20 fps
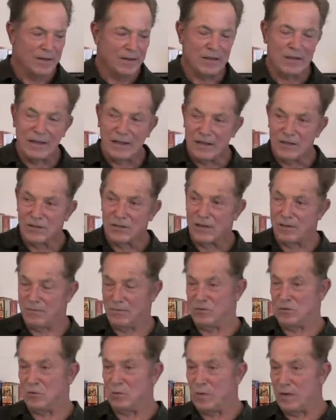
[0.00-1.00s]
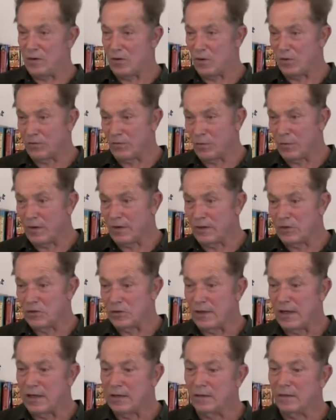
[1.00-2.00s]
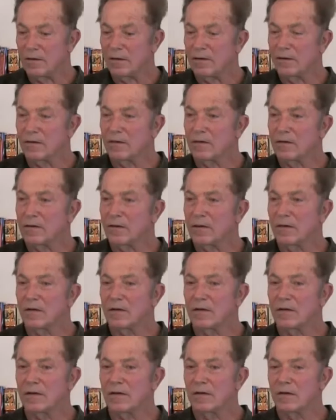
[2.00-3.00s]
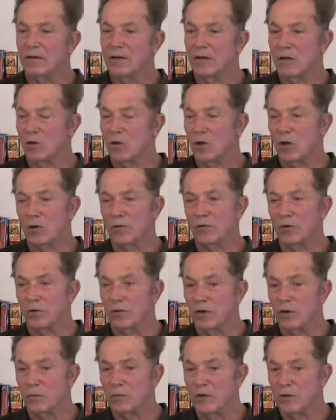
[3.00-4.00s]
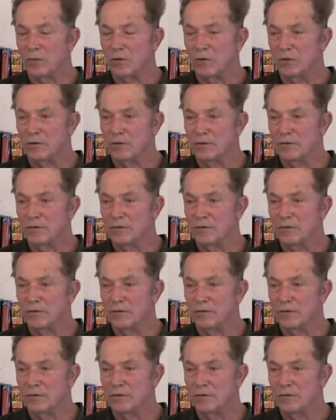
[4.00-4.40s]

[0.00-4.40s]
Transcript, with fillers: things that spend all of your money and kill all of your young people.